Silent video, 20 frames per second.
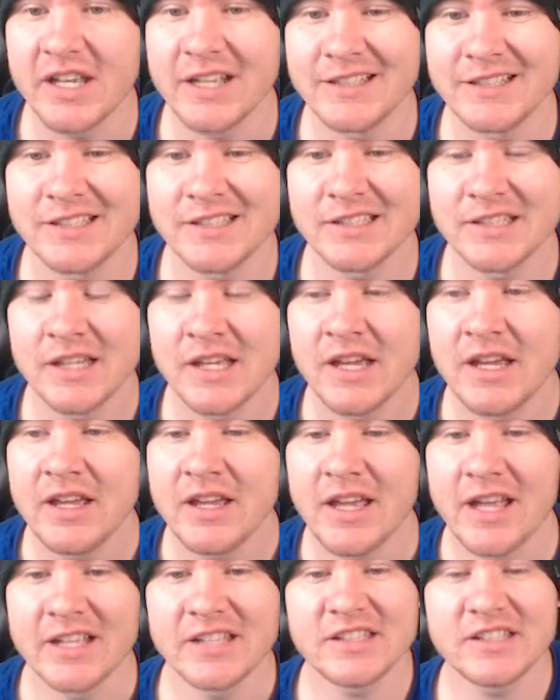It's,
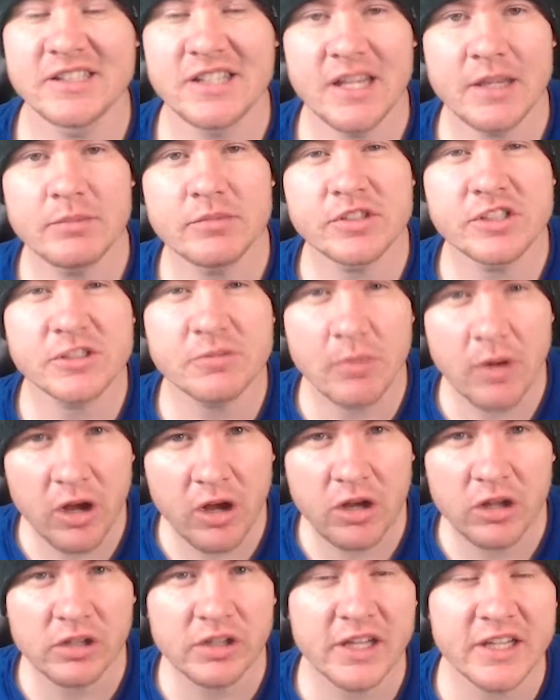it seems
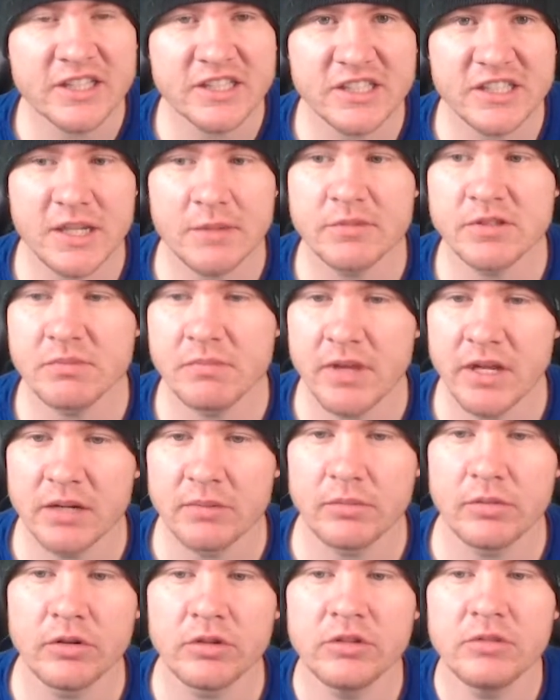small, it seems
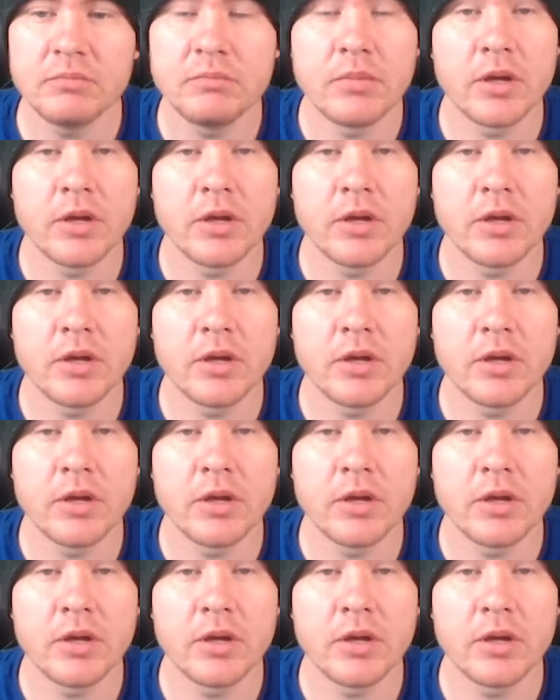minimal,